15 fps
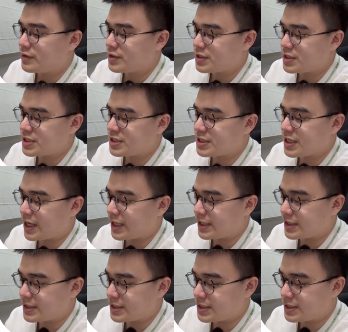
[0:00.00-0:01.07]

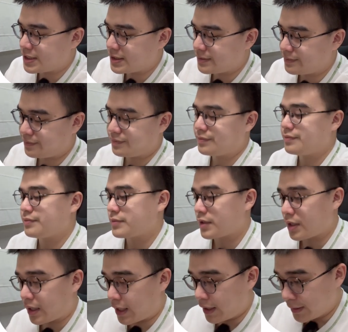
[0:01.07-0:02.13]
sides.
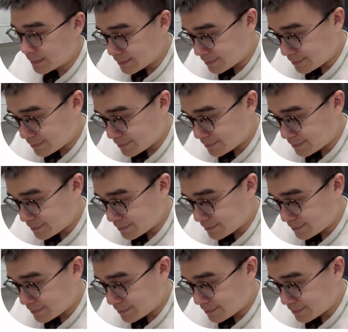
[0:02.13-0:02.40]
Okay,